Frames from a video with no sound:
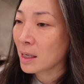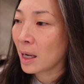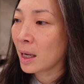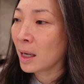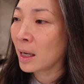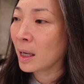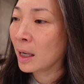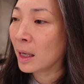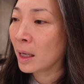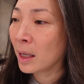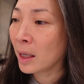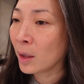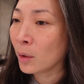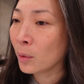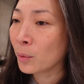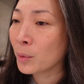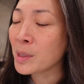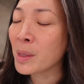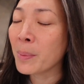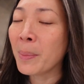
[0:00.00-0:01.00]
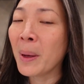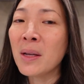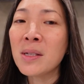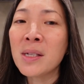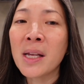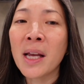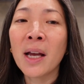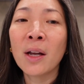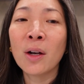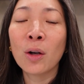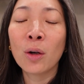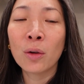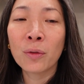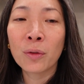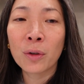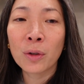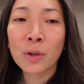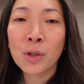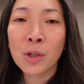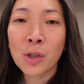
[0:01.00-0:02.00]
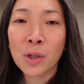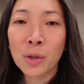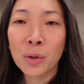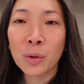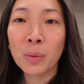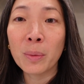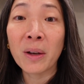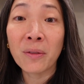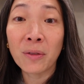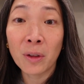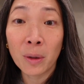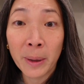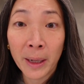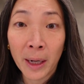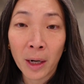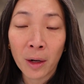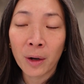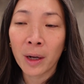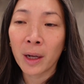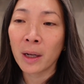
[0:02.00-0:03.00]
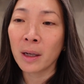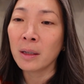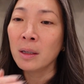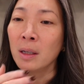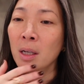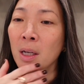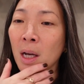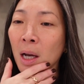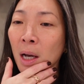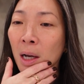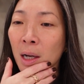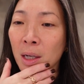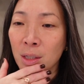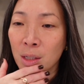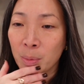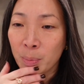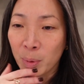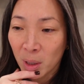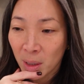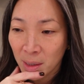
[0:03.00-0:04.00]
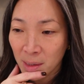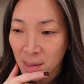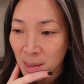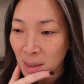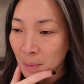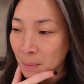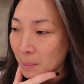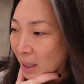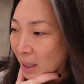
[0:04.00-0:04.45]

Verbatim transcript: I was about to head over to my filming area uh, to put on some